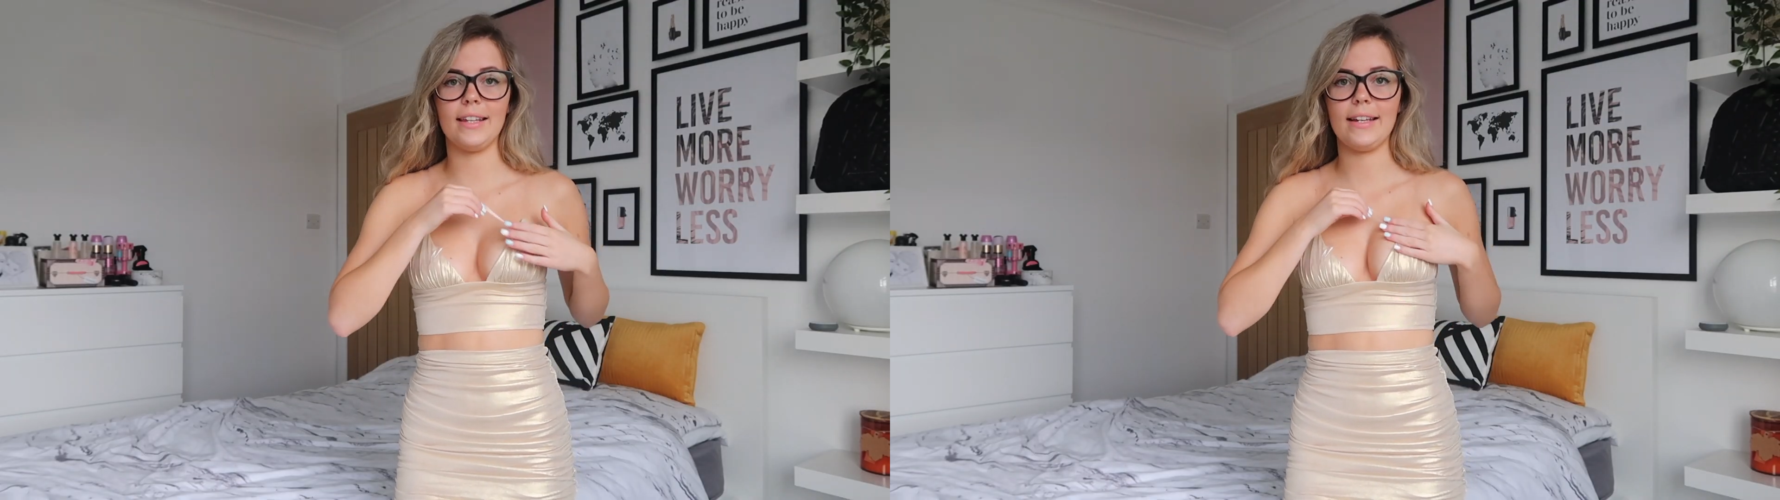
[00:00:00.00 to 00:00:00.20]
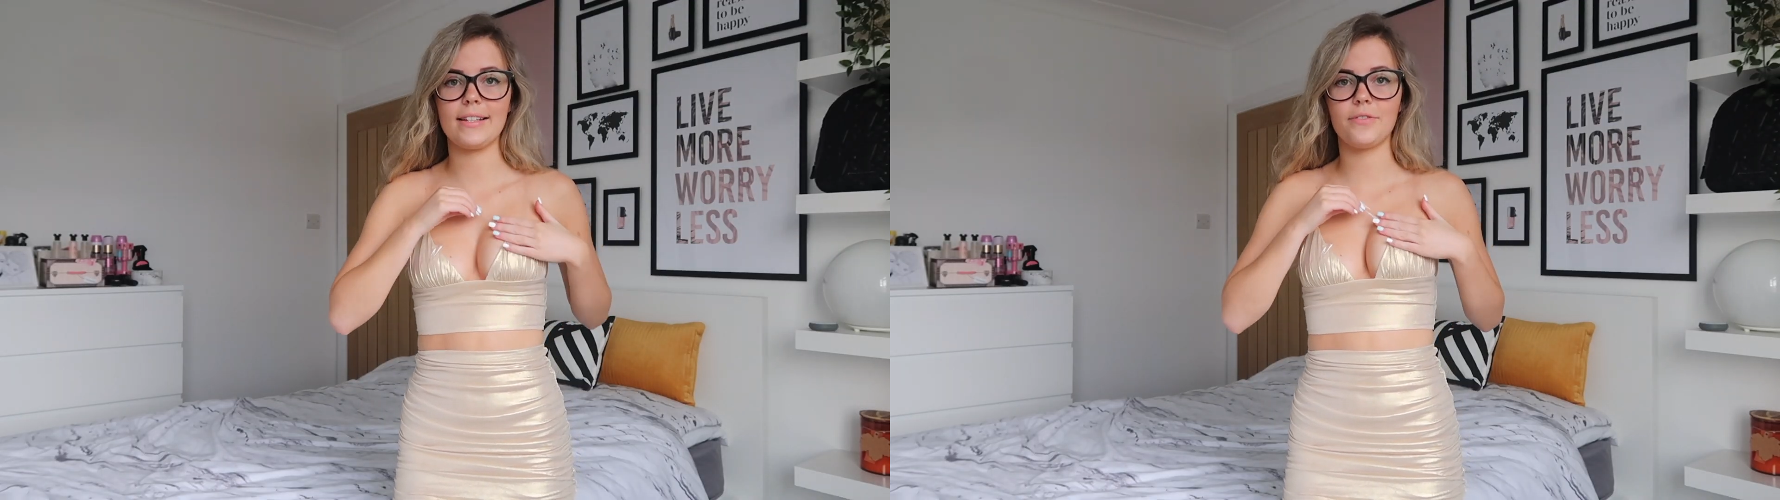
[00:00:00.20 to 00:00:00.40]

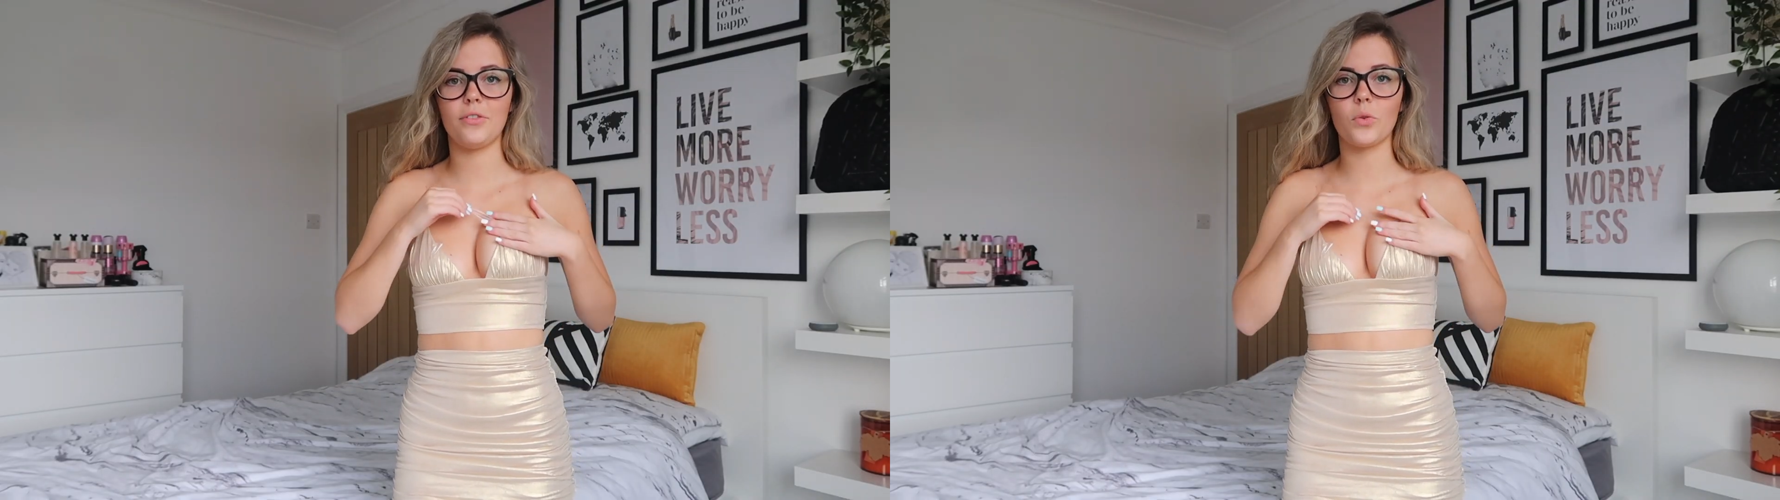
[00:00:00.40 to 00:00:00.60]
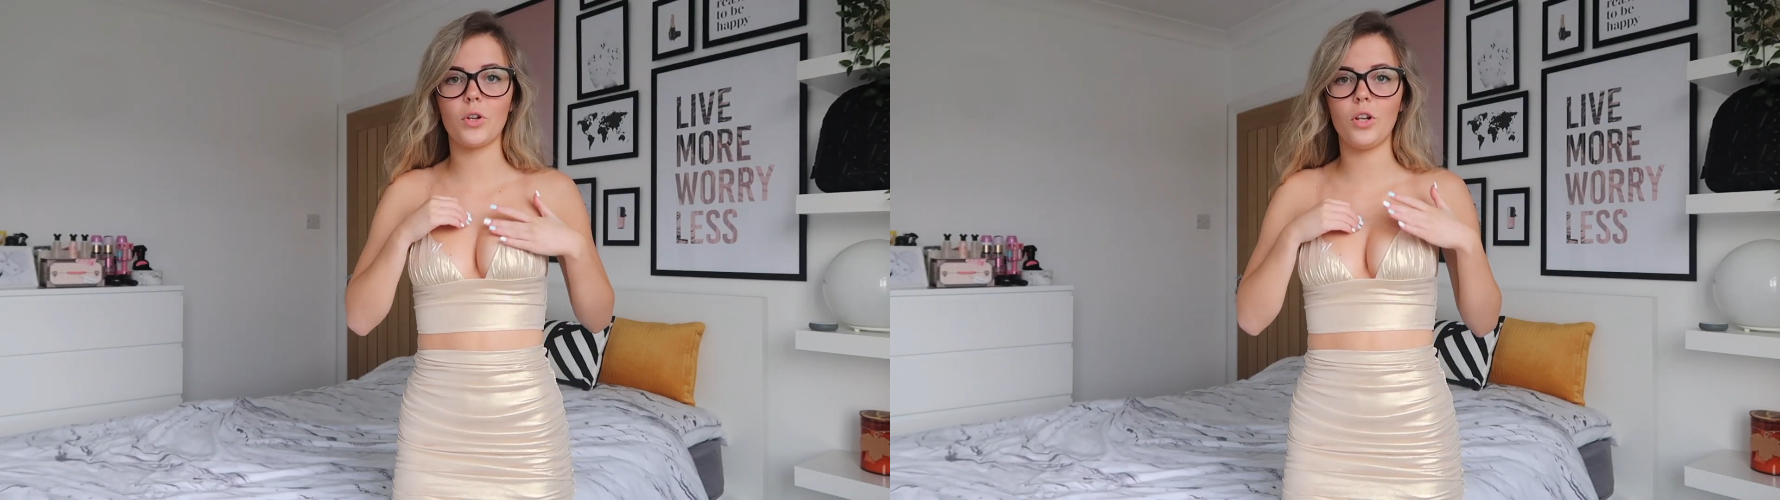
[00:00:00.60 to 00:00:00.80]
this
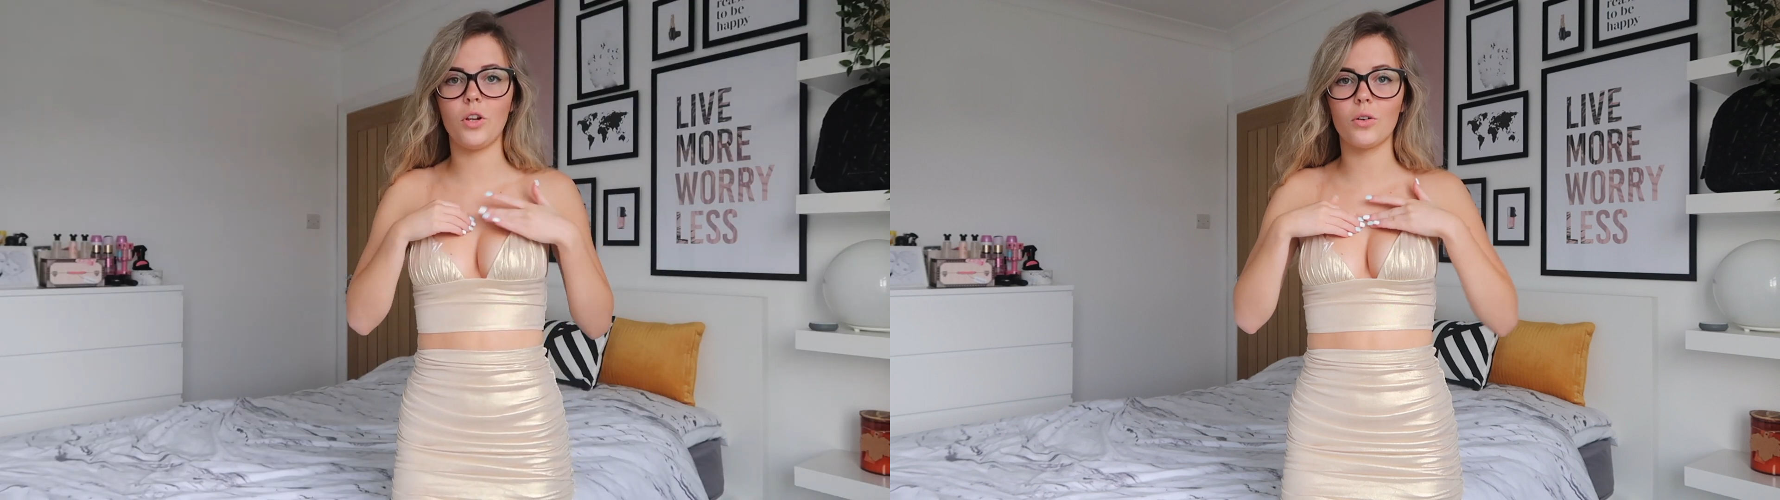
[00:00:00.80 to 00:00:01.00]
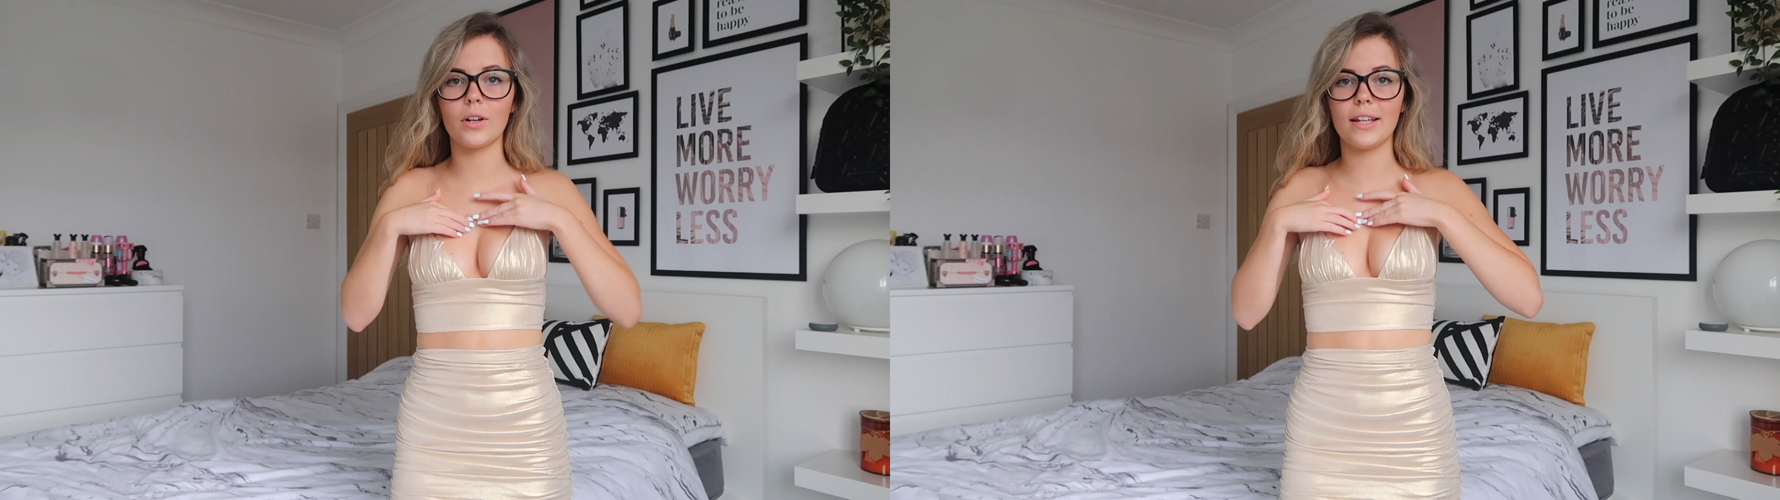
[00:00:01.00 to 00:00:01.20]
for the
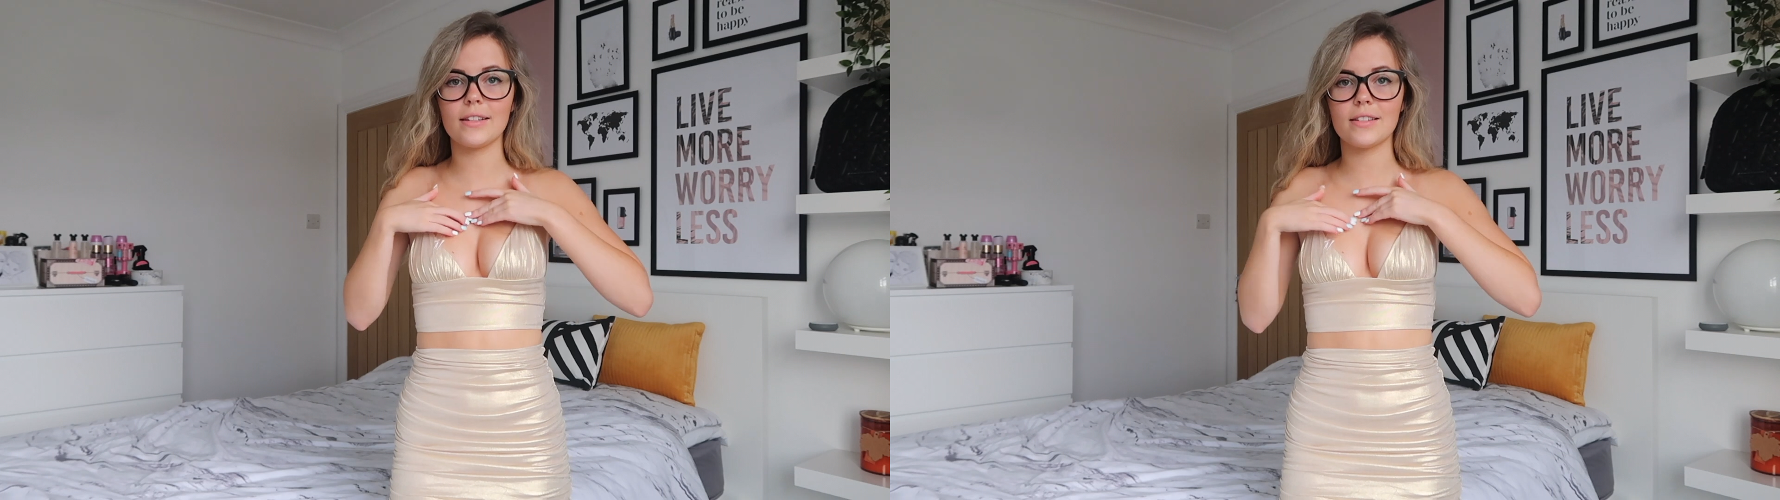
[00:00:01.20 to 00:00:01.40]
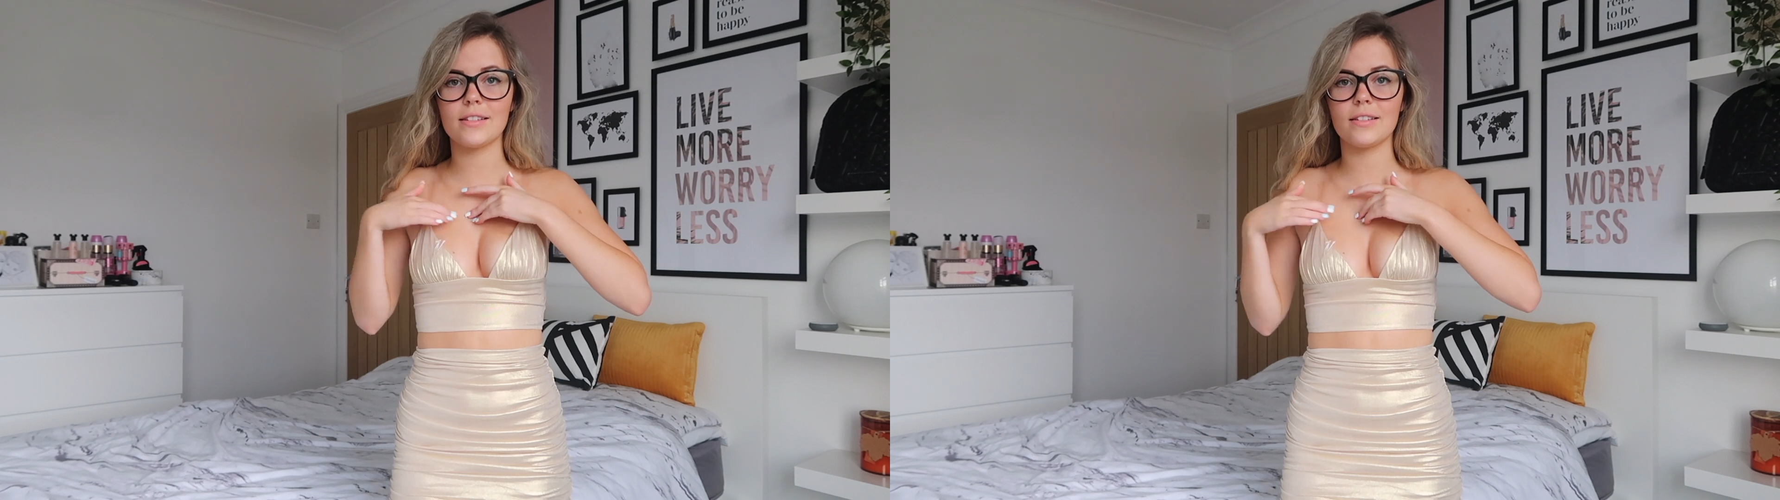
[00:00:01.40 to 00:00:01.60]

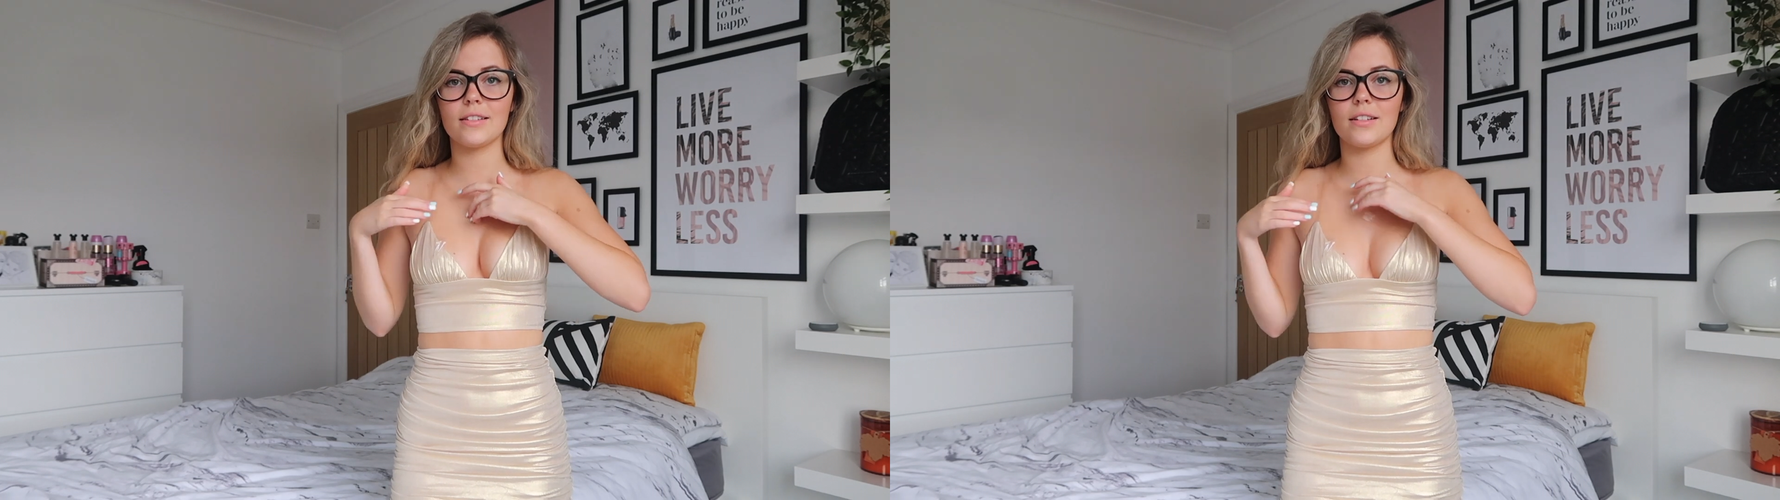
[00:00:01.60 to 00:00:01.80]
longest